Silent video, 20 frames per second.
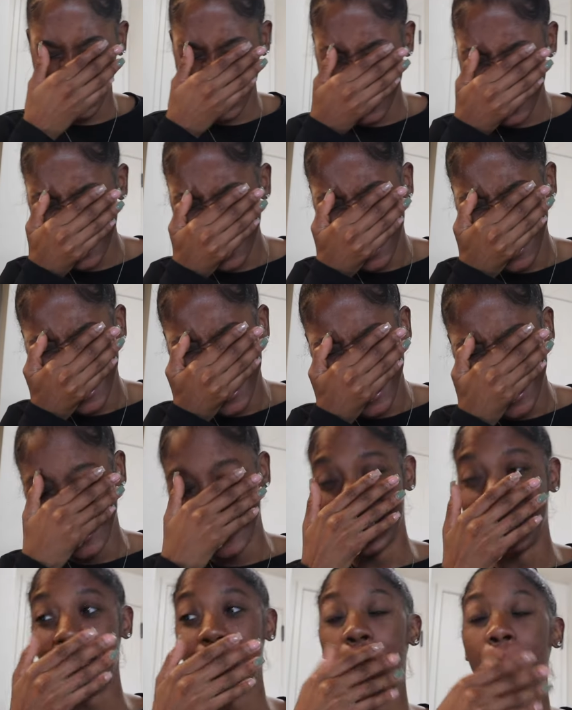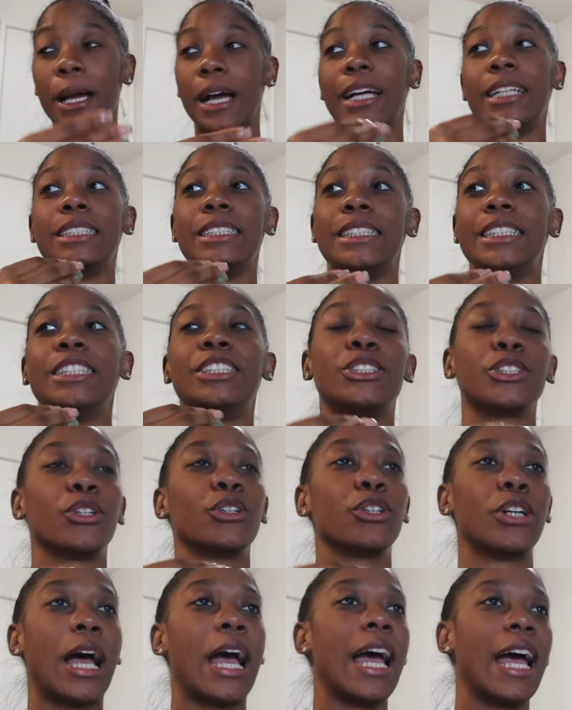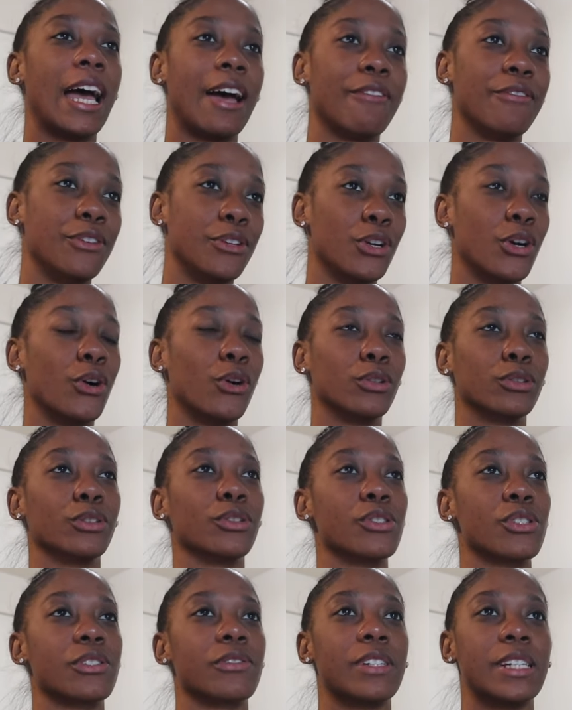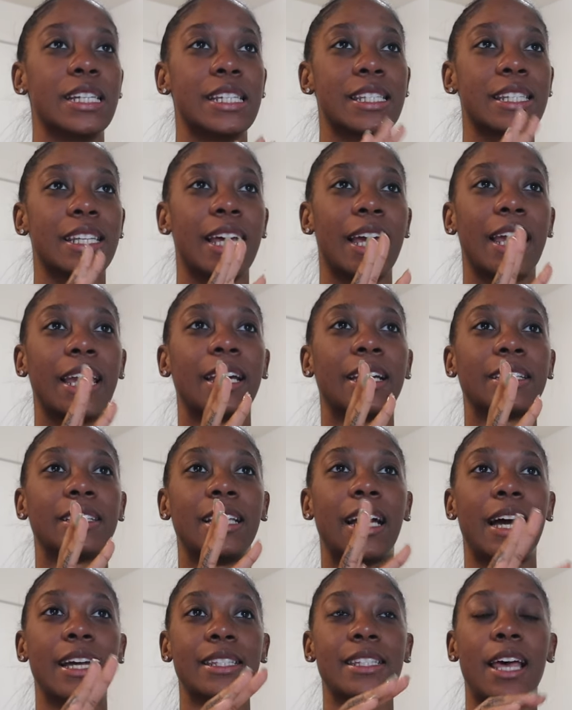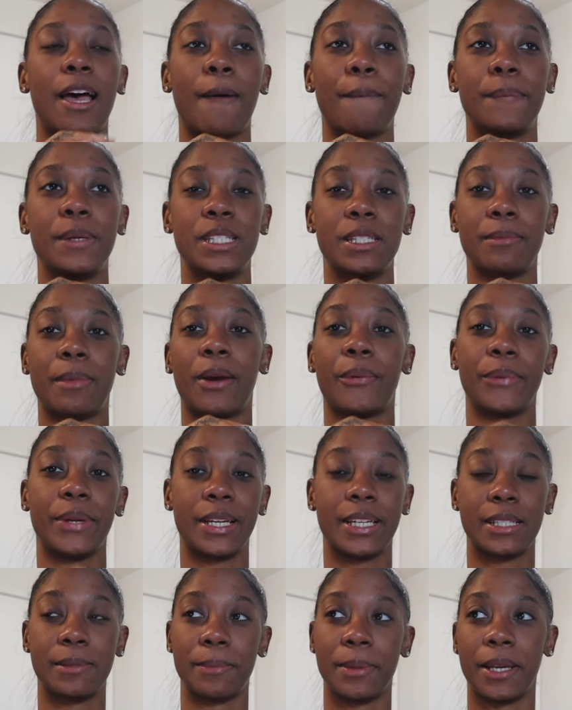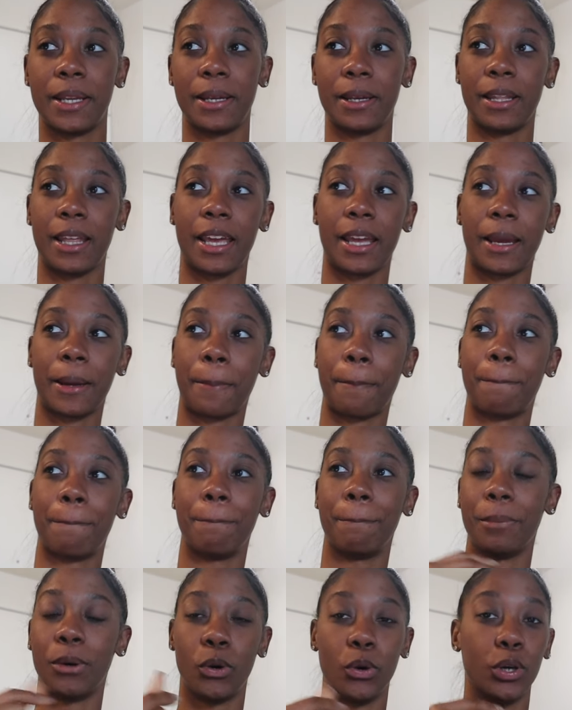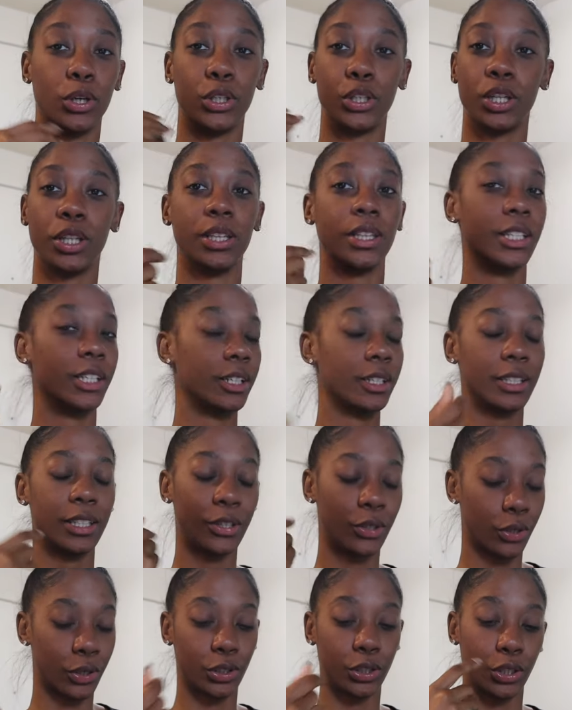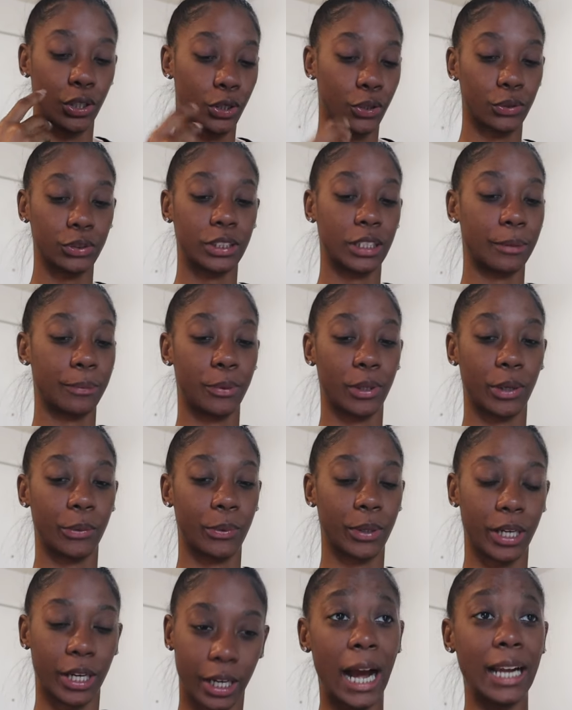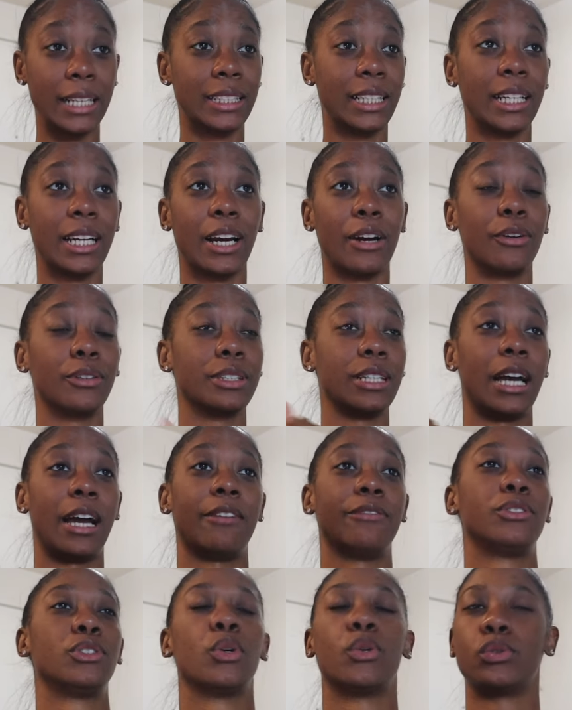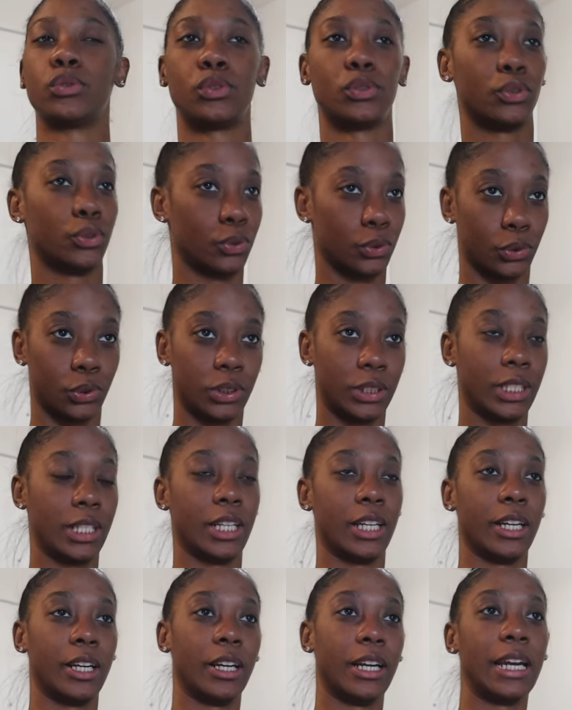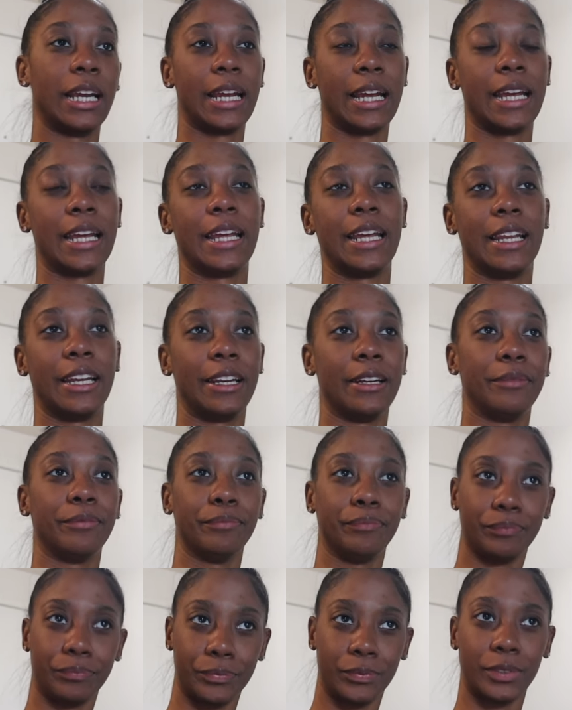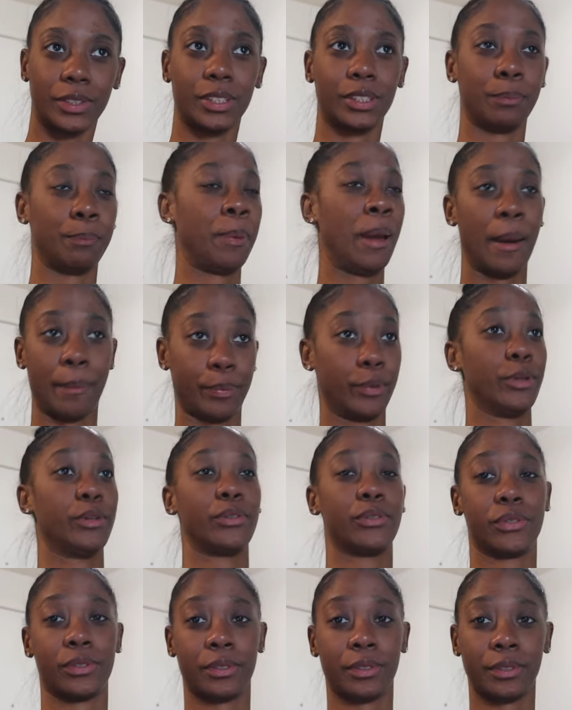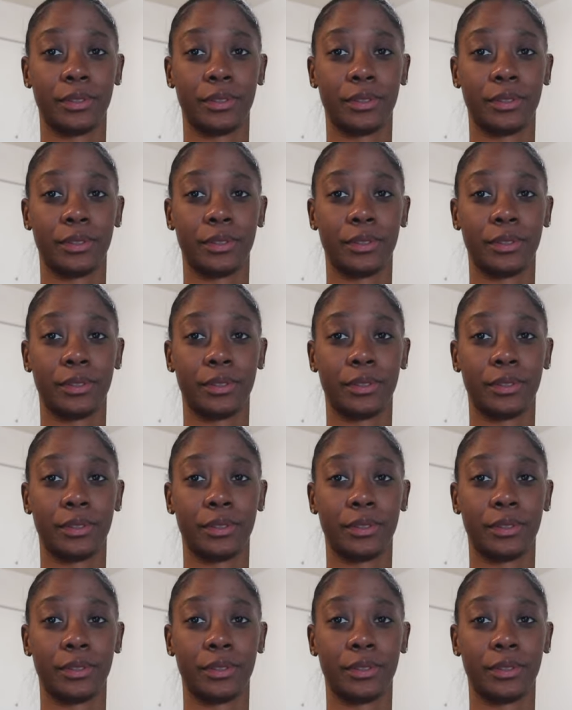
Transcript: I need to go. I have no groceries. Like, that's how busy my week has been. Like, on literally on go to the point where I think I only have toaster strudels in there and peppers.